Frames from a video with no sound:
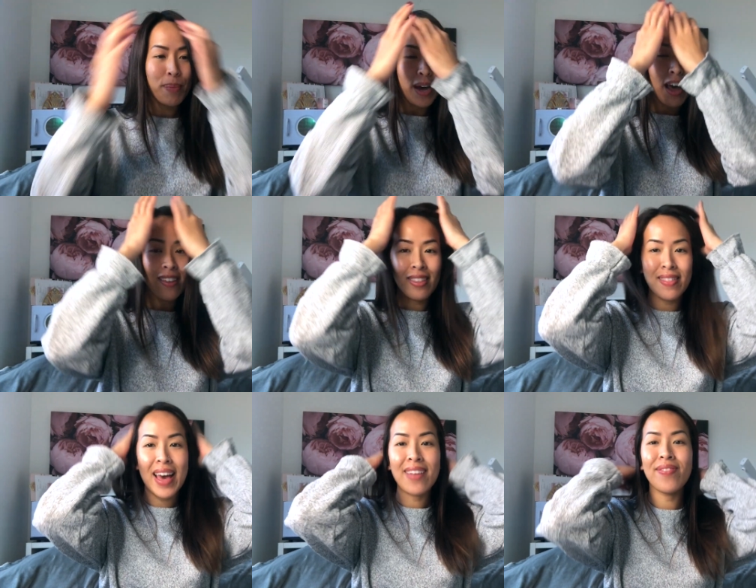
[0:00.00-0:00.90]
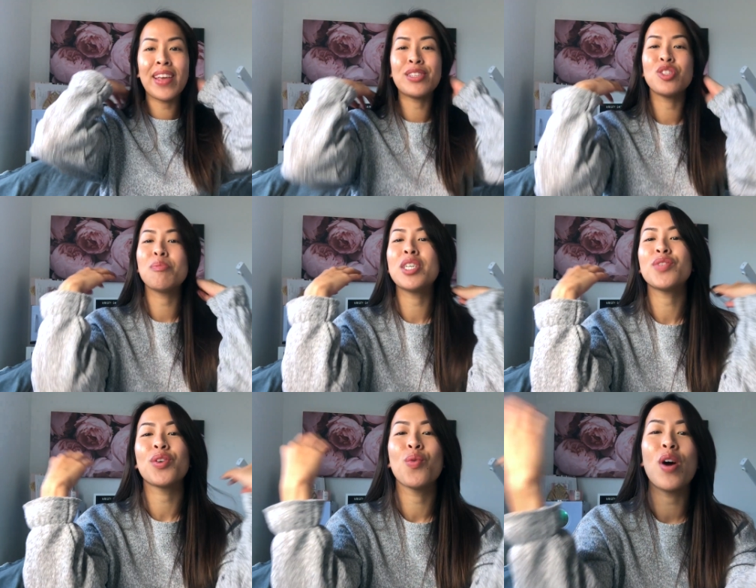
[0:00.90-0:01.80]
But other than that, thank you so much
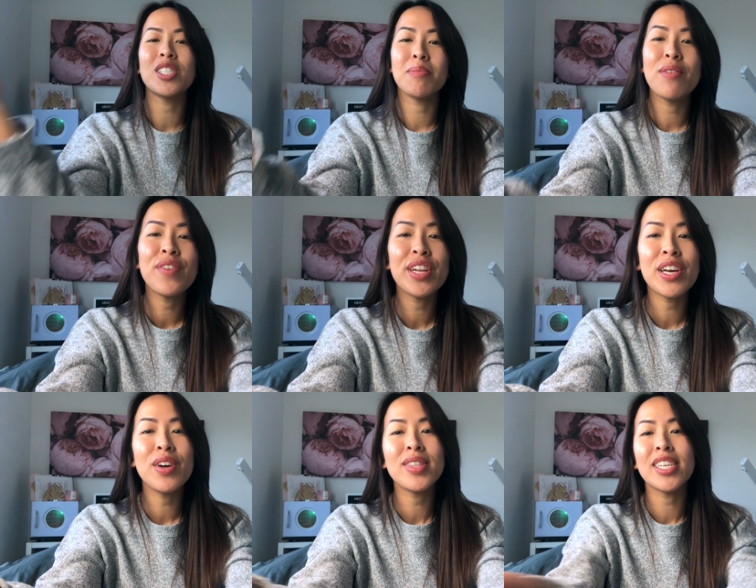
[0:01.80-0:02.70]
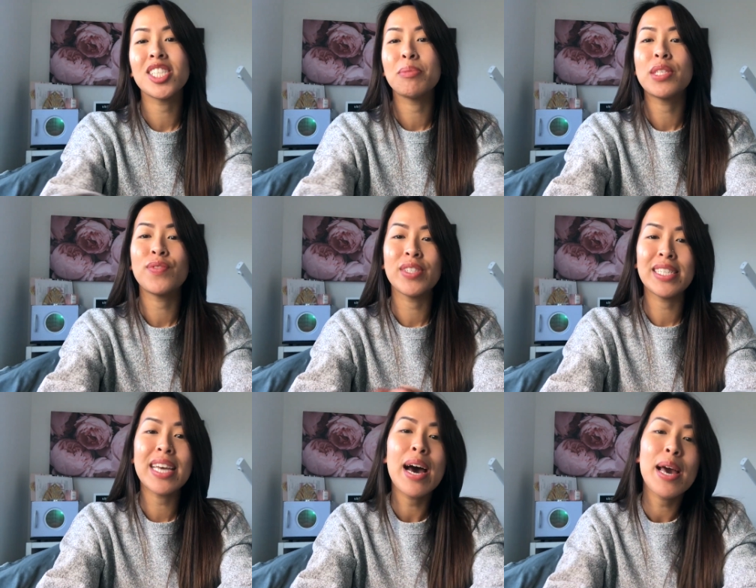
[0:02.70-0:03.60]
for watching my video. Thank you so much for
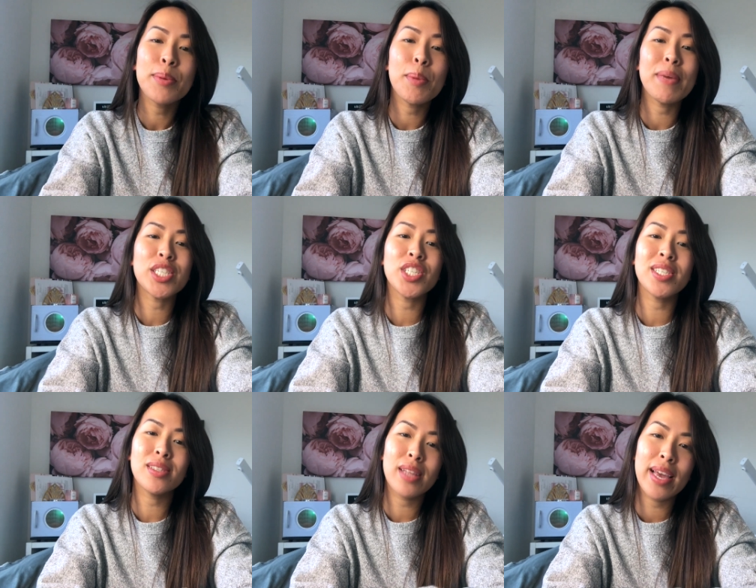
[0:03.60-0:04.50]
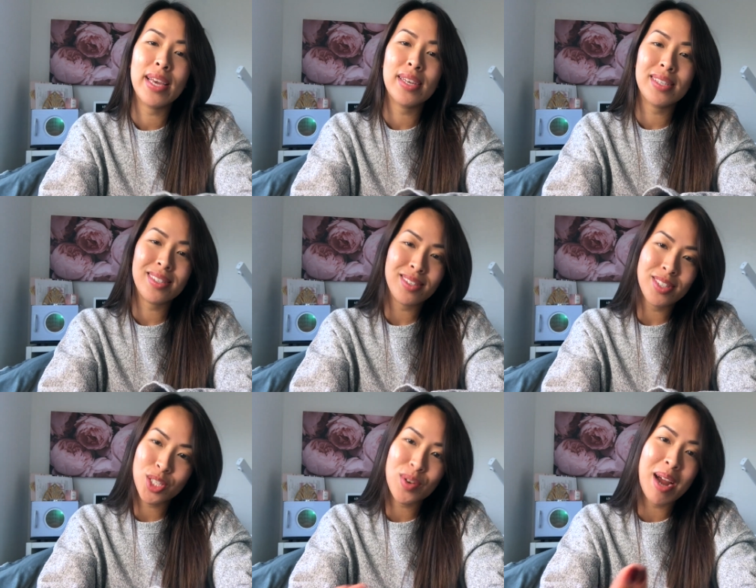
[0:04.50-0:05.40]
your time. Make sure to like,
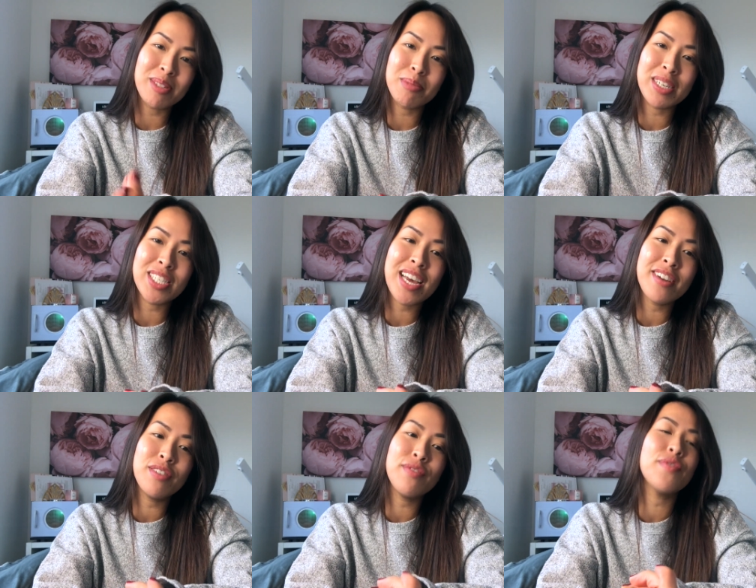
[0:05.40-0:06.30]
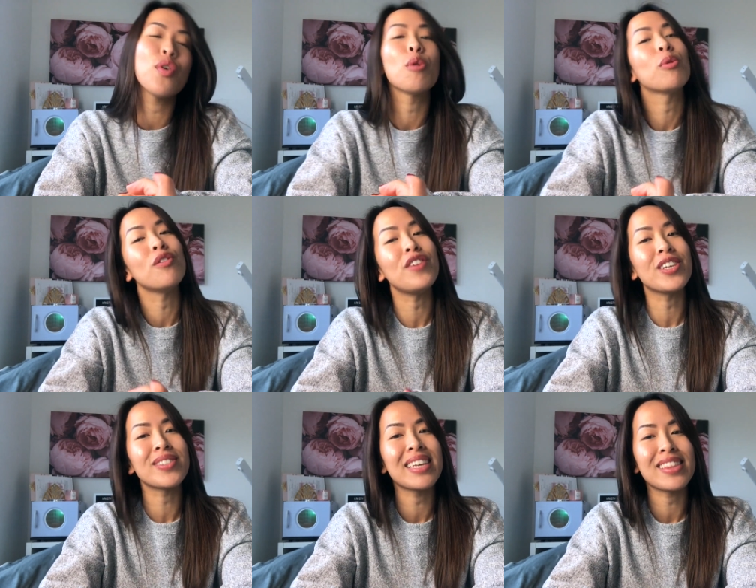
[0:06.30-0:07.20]
subscribe to my channel for more
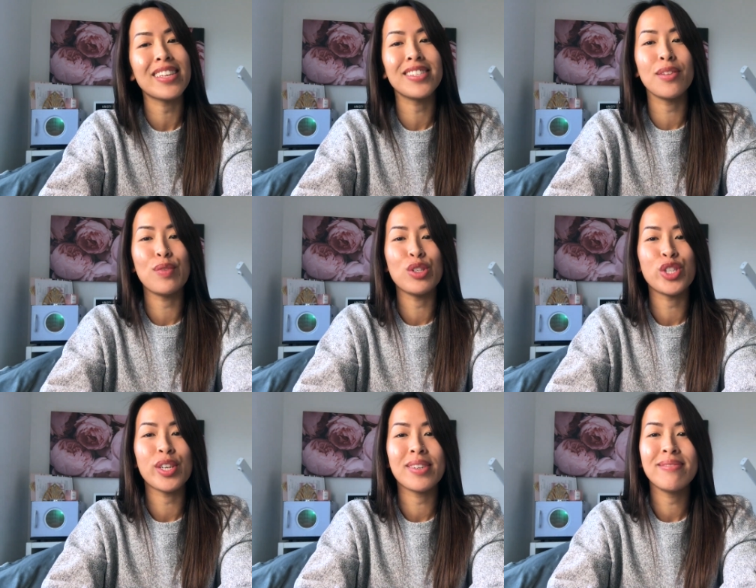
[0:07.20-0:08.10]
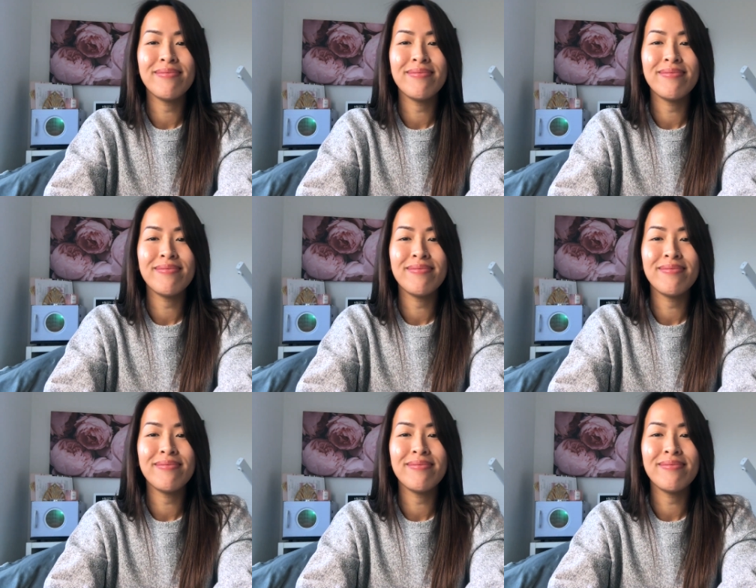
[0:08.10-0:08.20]
videos like this in the future.